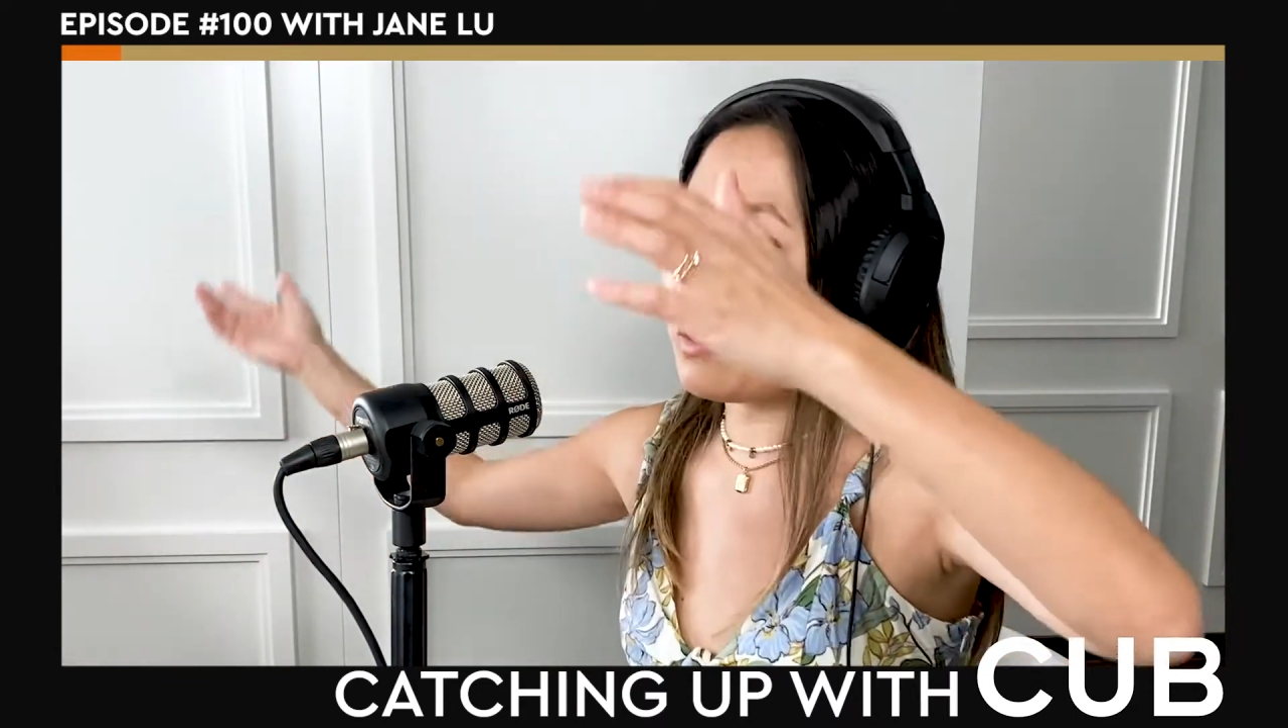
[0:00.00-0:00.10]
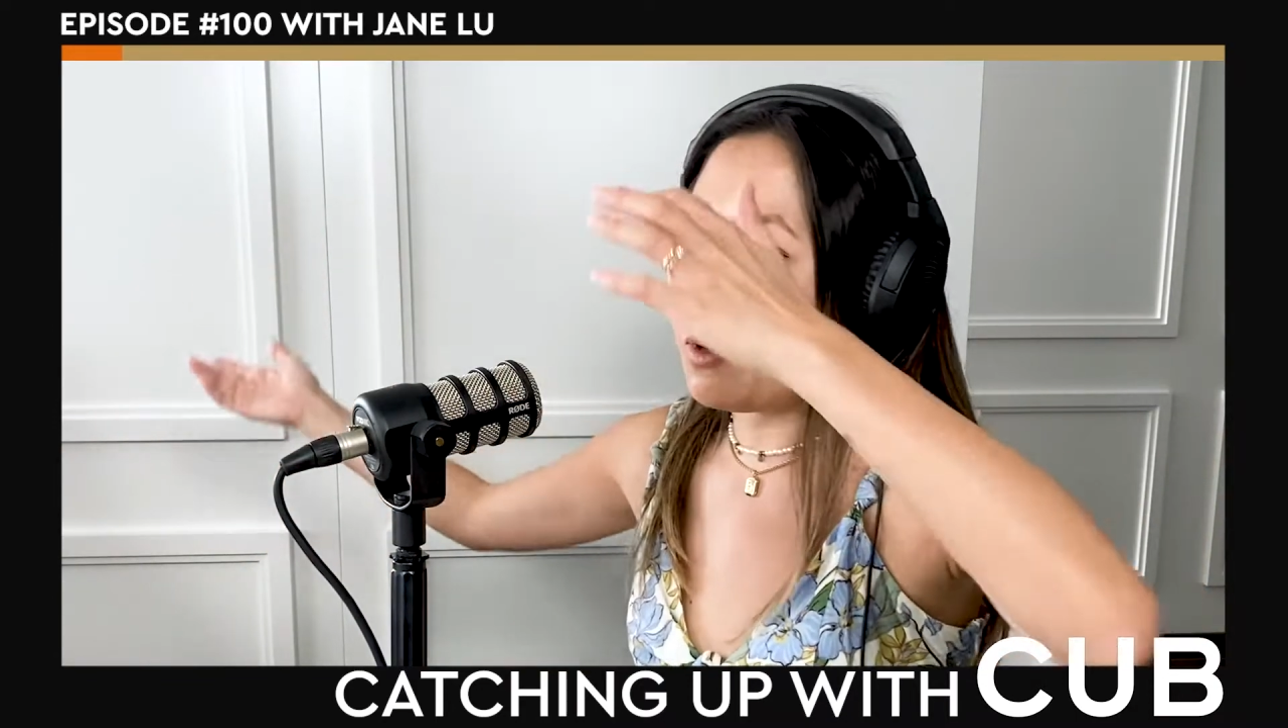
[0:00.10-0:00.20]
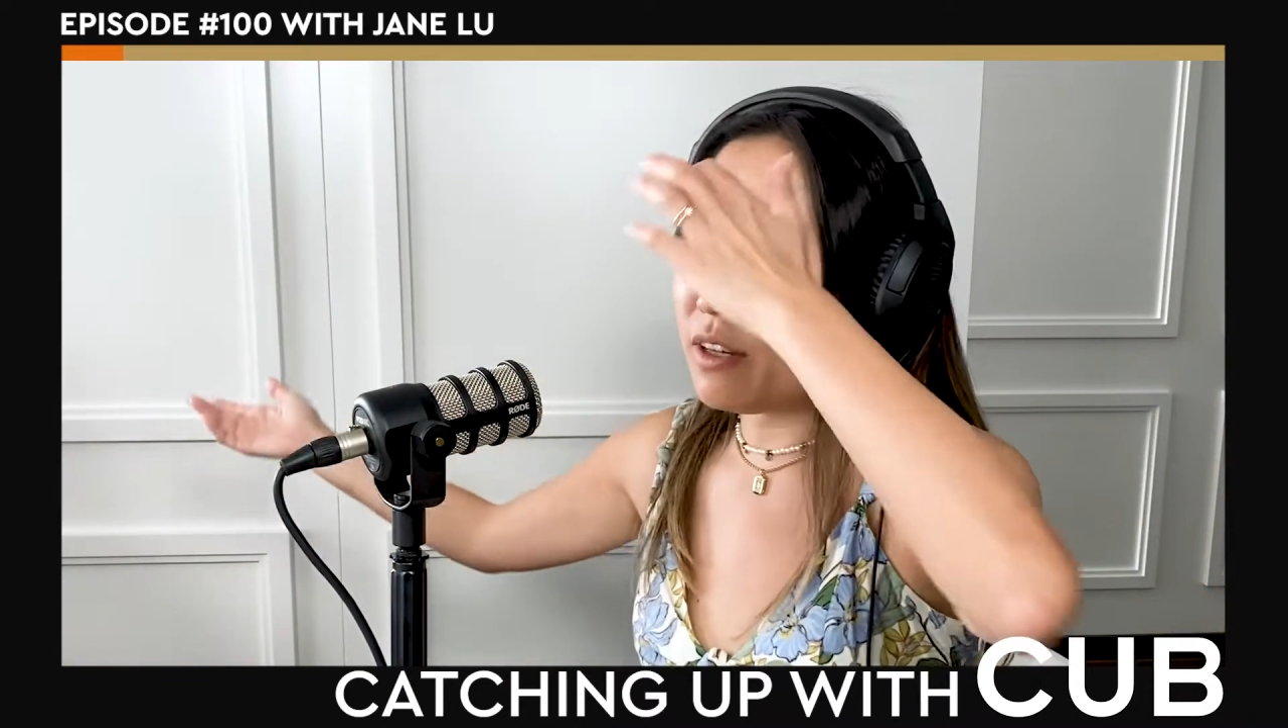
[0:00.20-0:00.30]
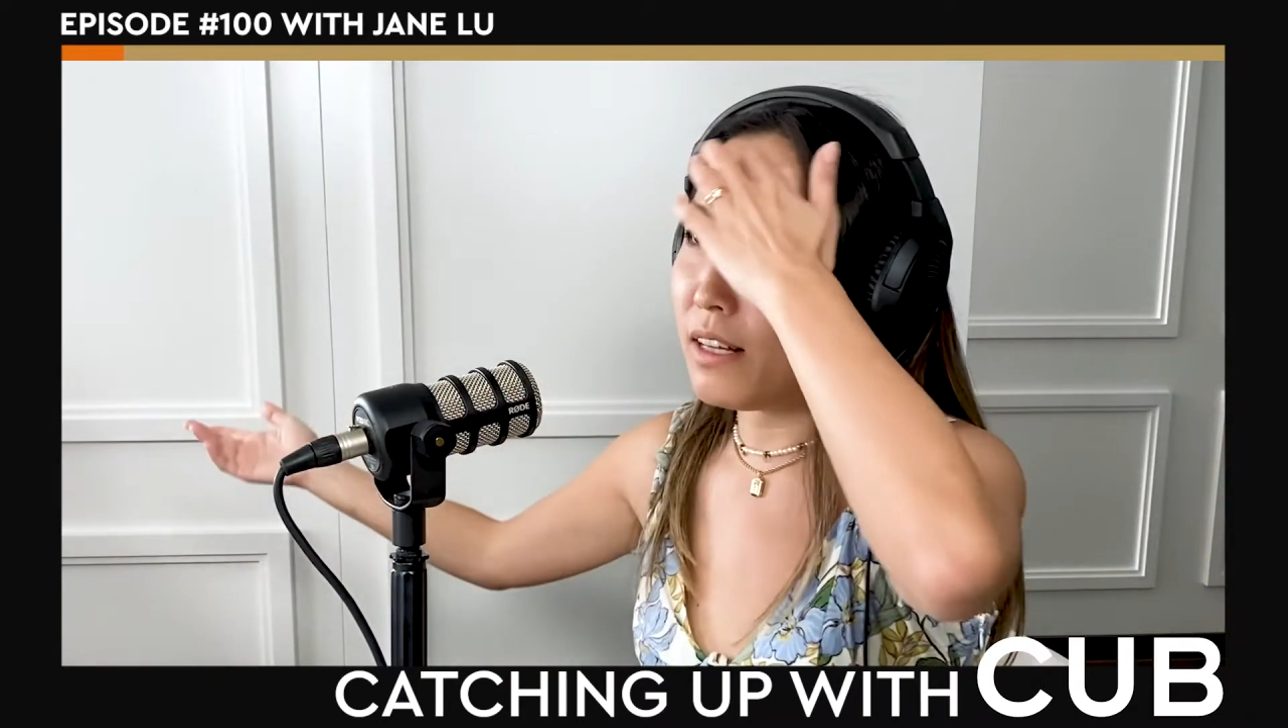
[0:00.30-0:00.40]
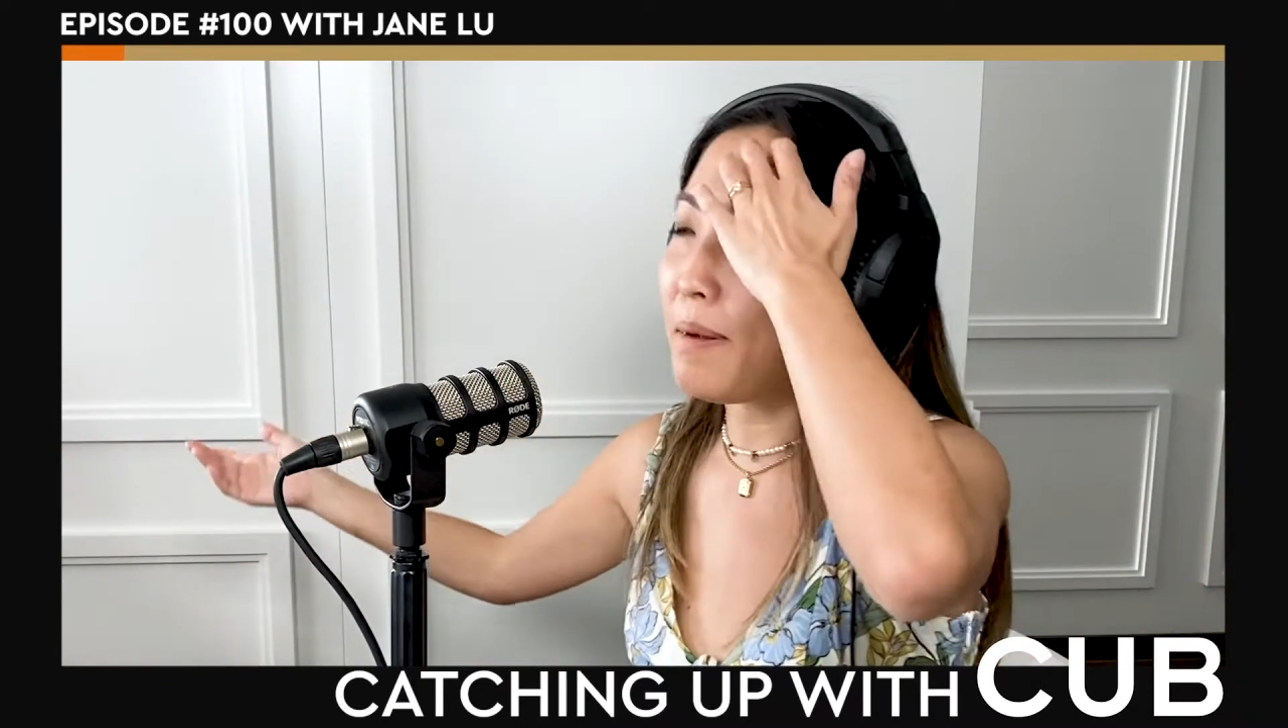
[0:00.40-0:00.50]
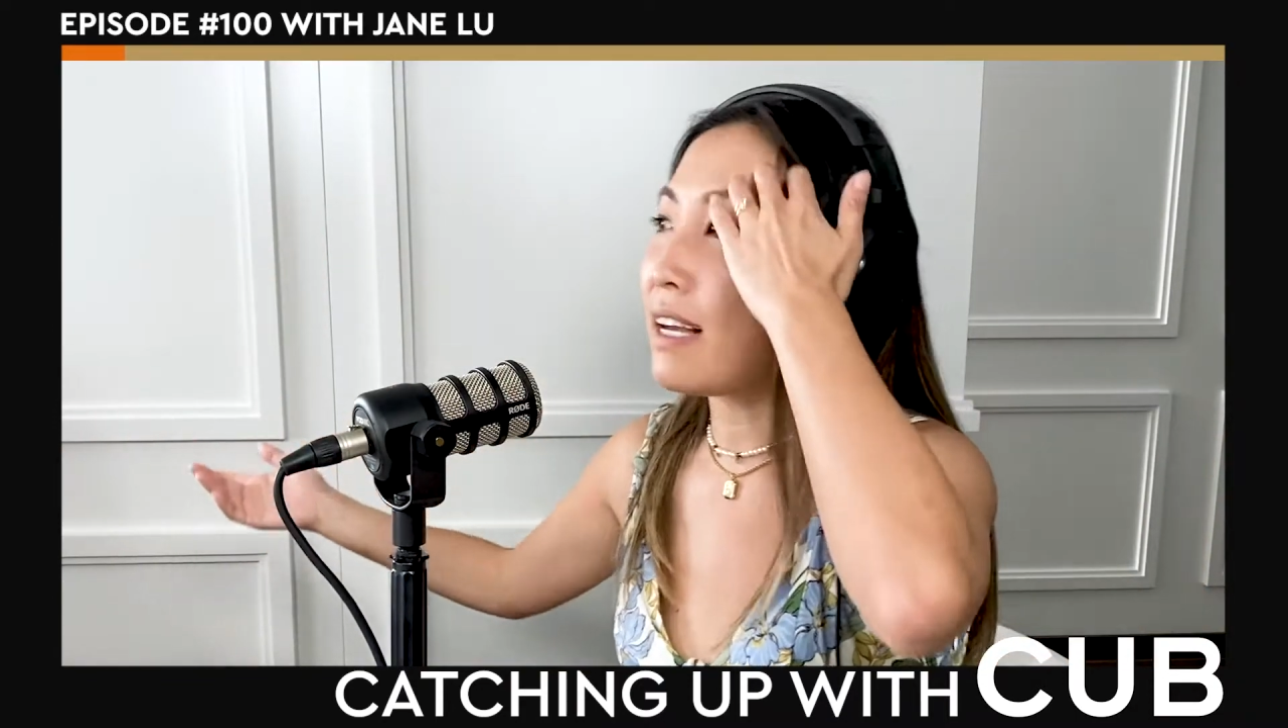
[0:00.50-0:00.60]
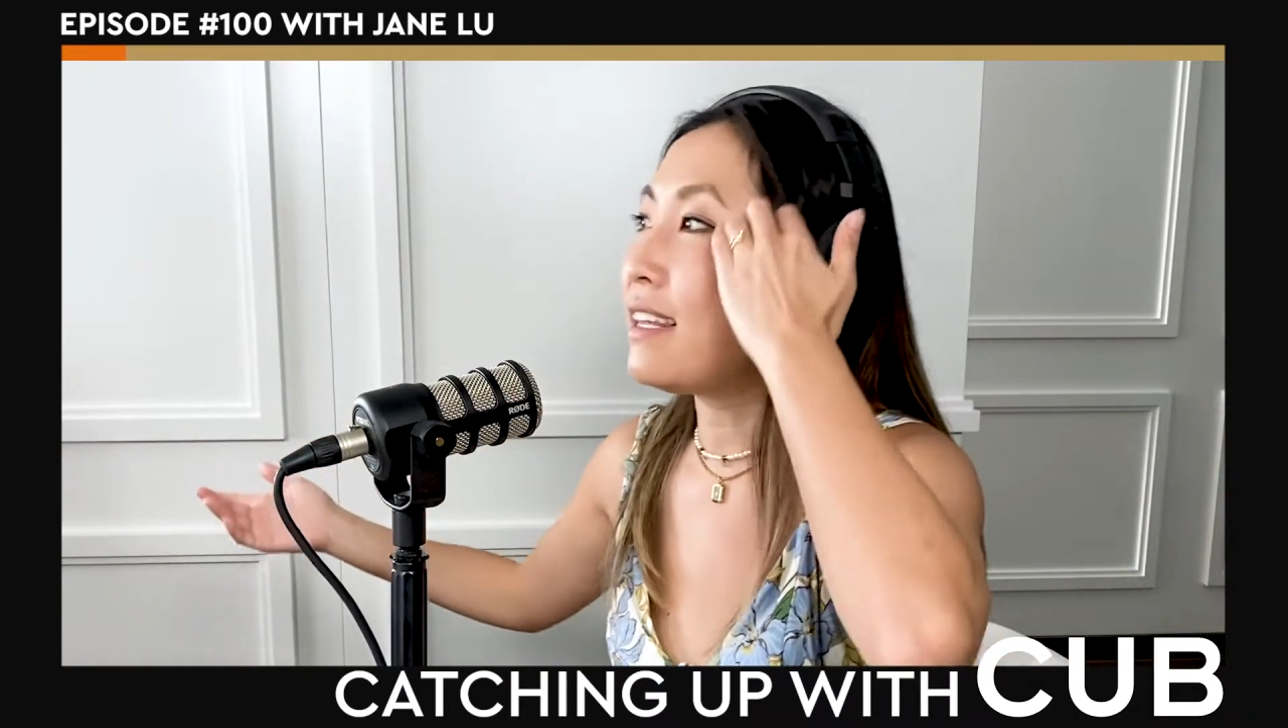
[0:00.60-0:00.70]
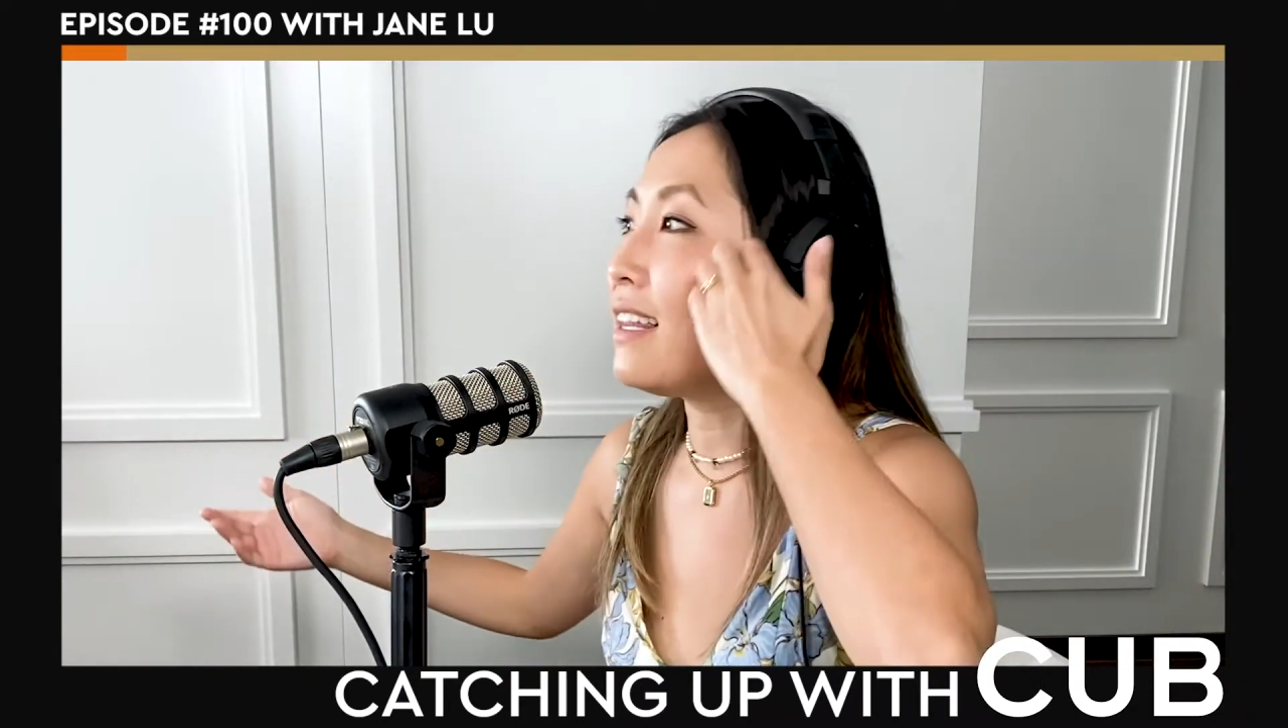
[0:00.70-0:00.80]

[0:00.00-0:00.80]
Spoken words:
community back then.